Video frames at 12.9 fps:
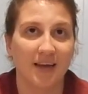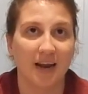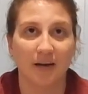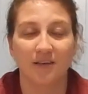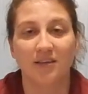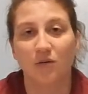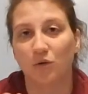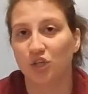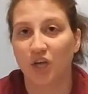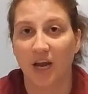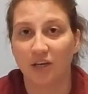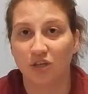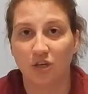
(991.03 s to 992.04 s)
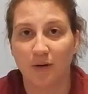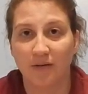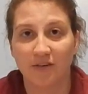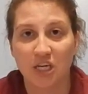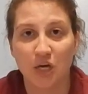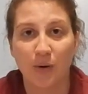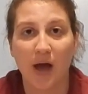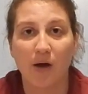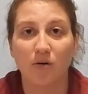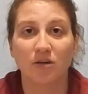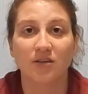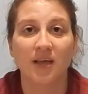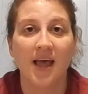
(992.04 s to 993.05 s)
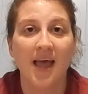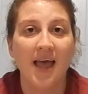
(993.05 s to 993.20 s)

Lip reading: and I still was changing them every 2 hours,